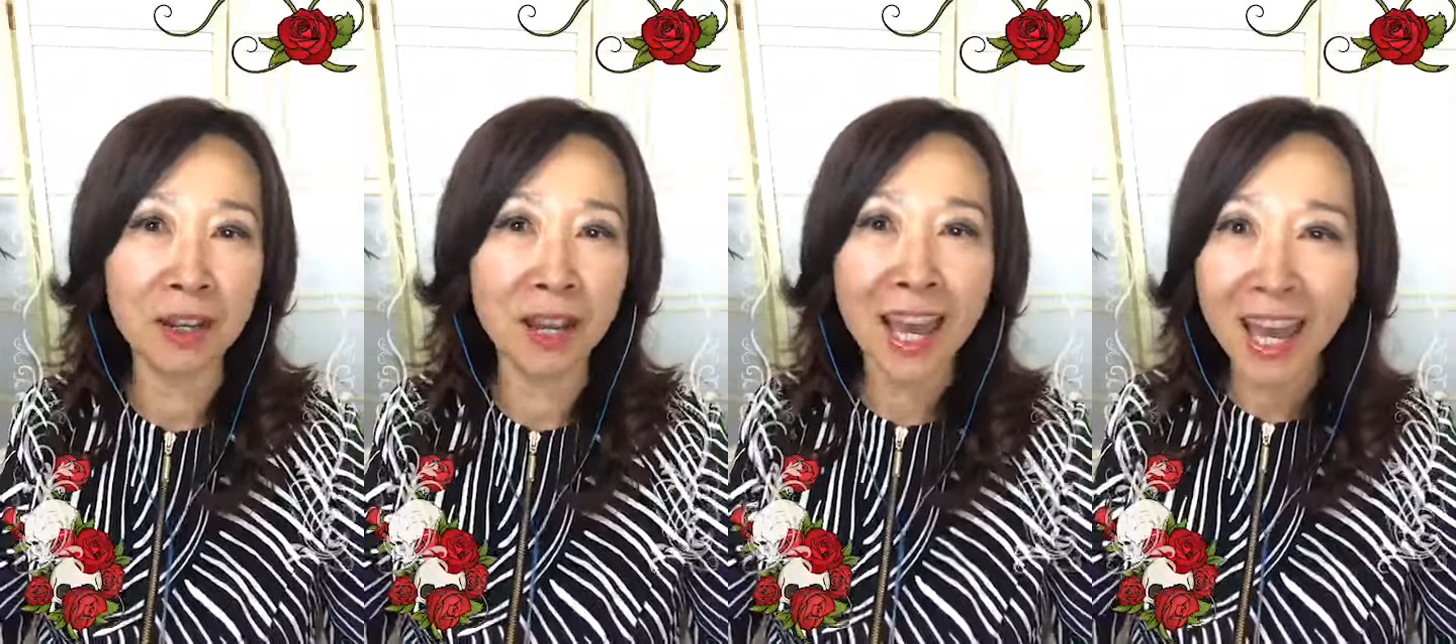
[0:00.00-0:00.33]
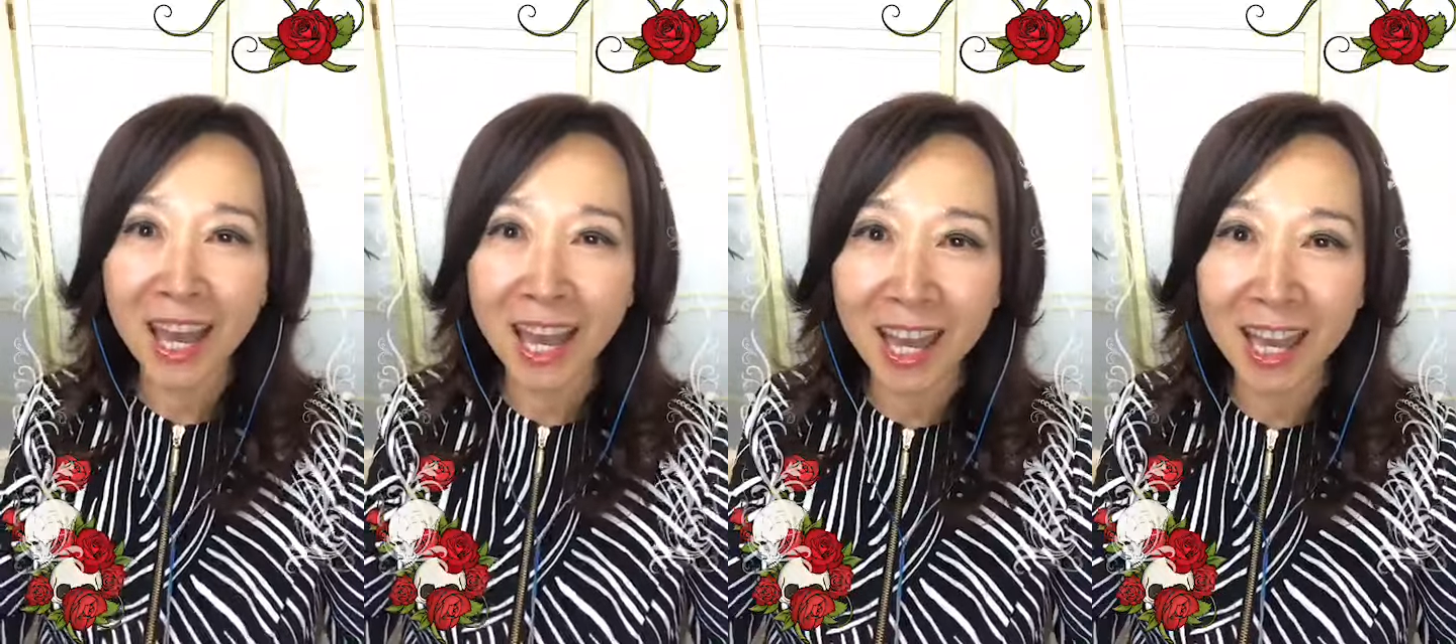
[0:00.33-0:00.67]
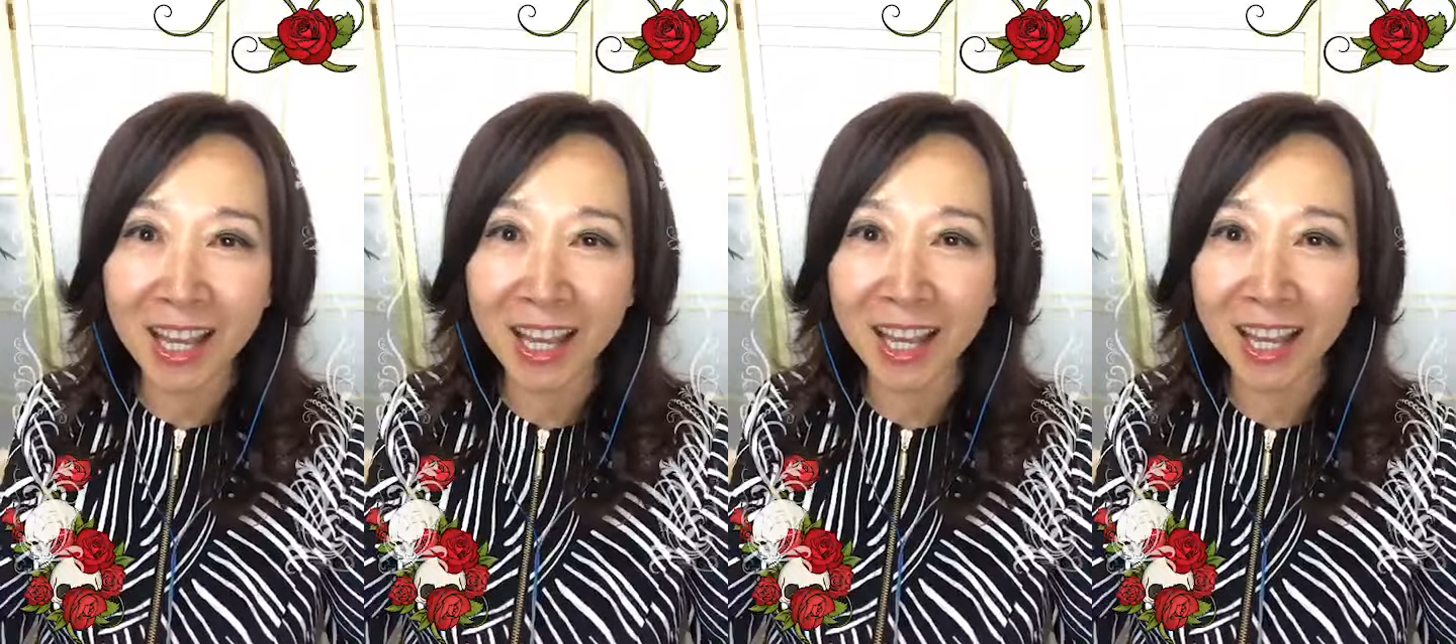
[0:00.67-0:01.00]

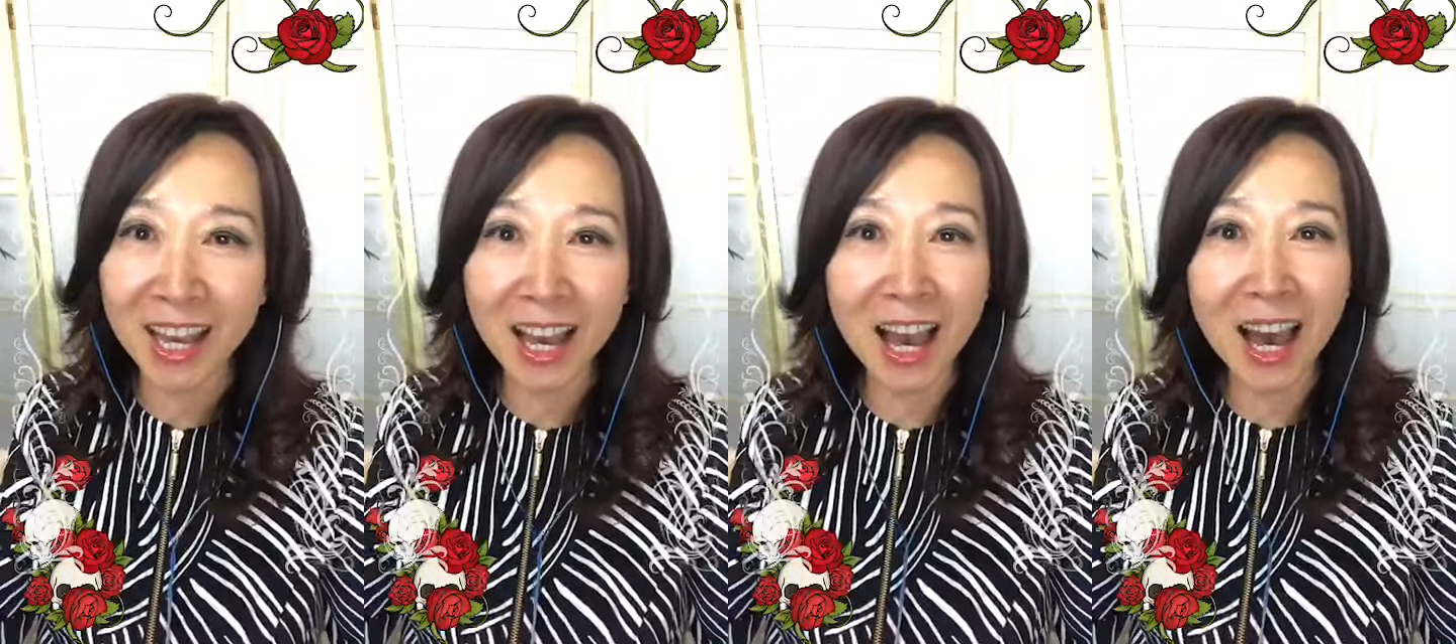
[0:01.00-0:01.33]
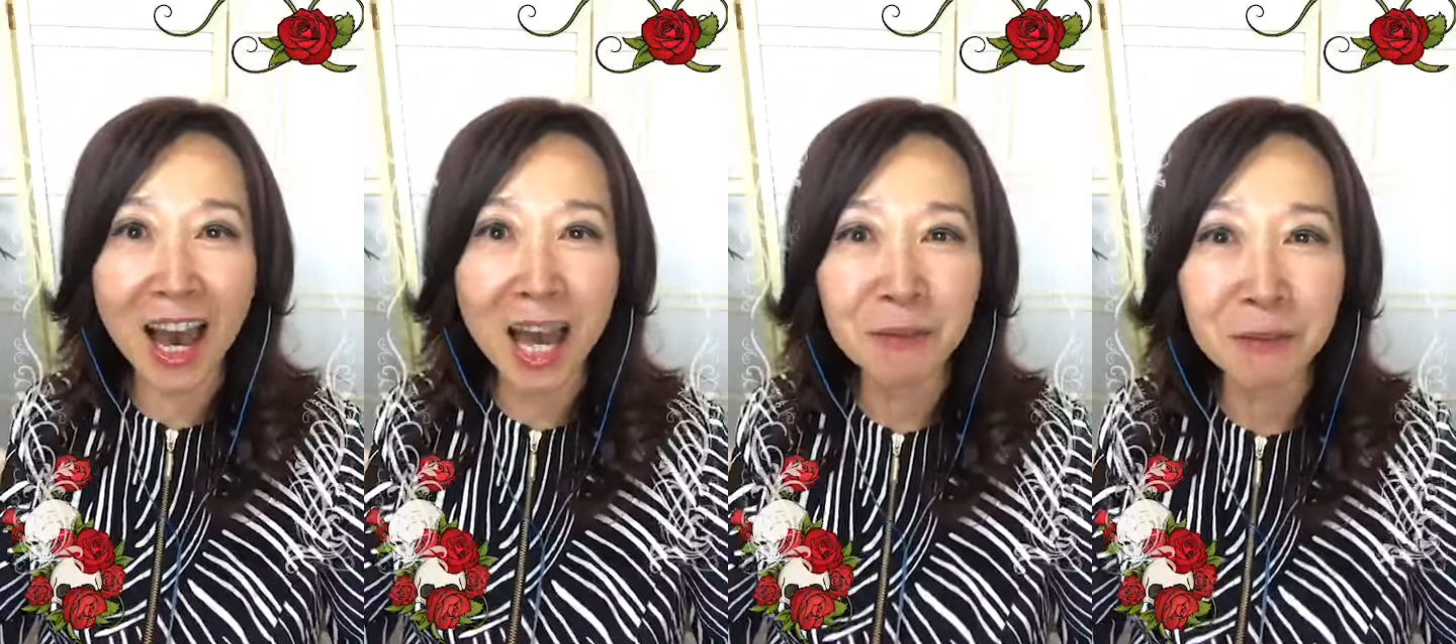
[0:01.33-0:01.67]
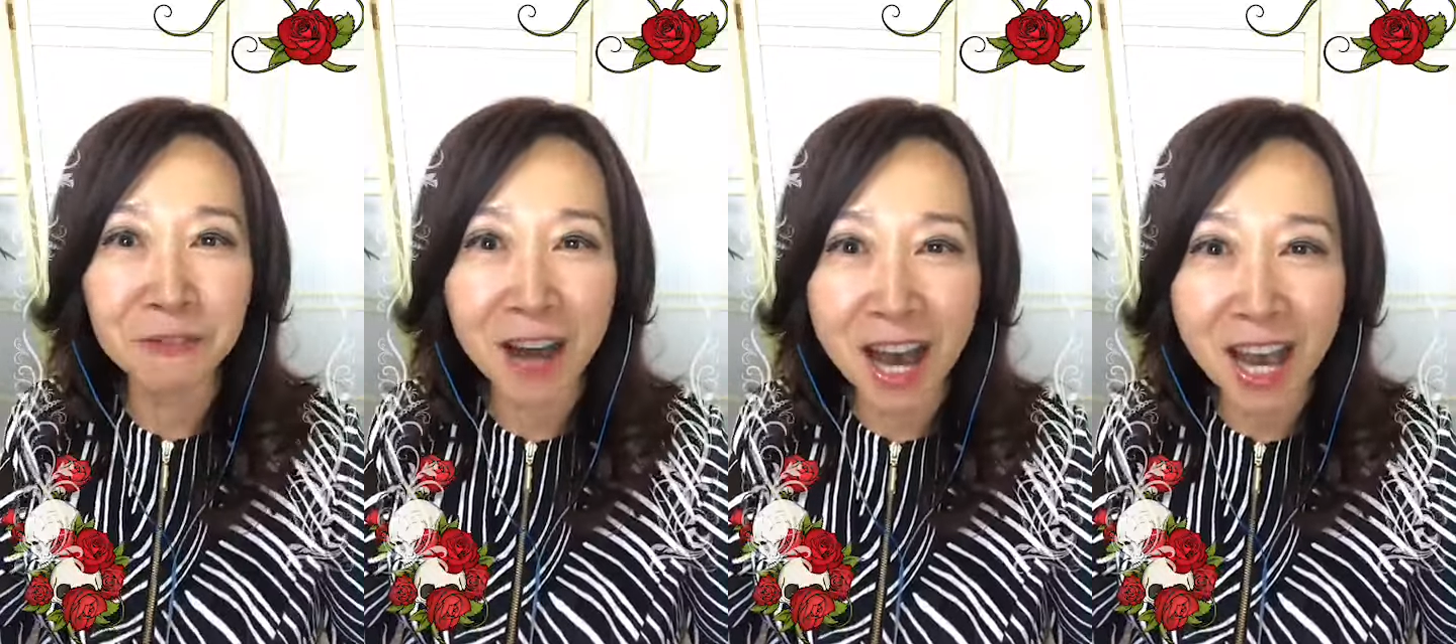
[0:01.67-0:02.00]
hey, I'm
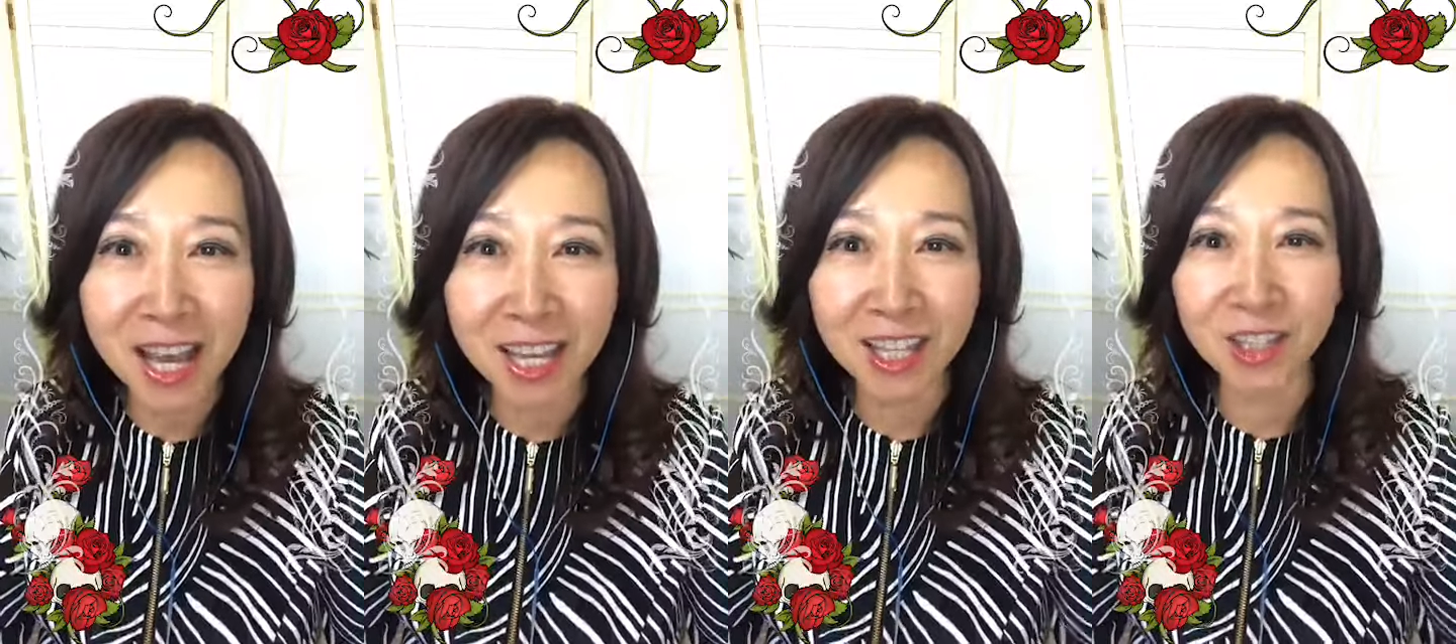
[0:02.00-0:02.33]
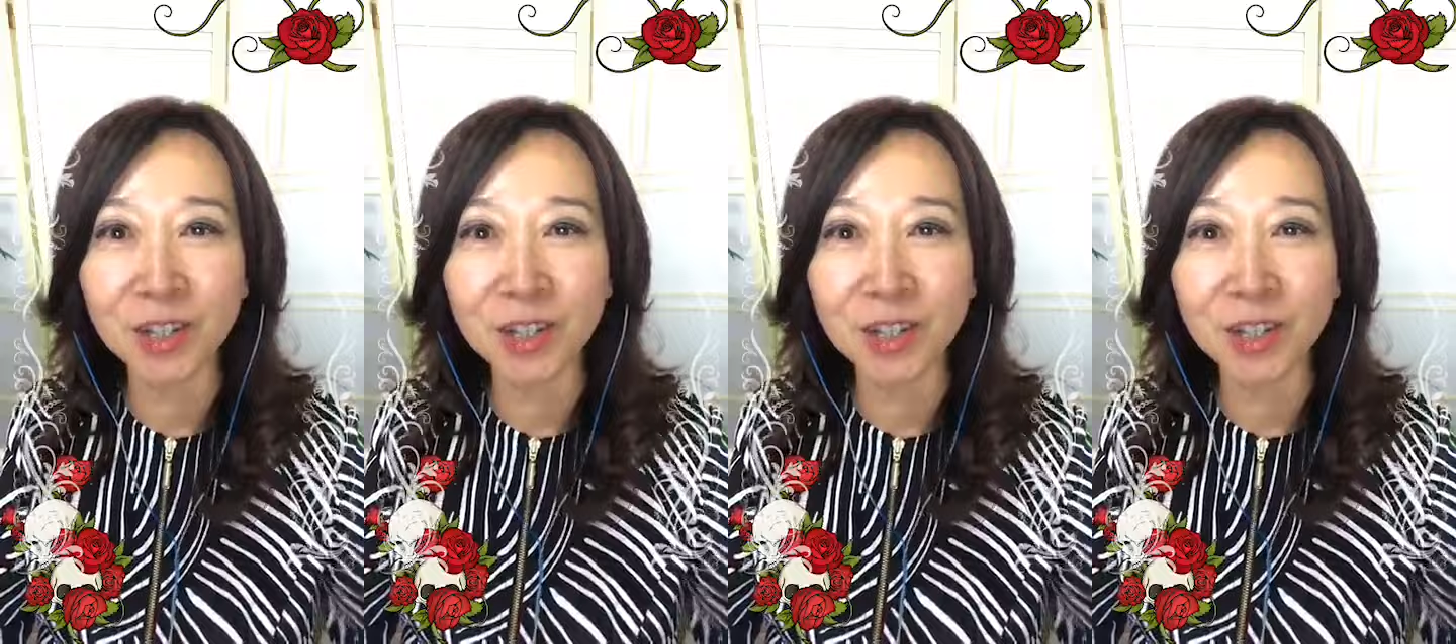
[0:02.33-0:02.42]
fine.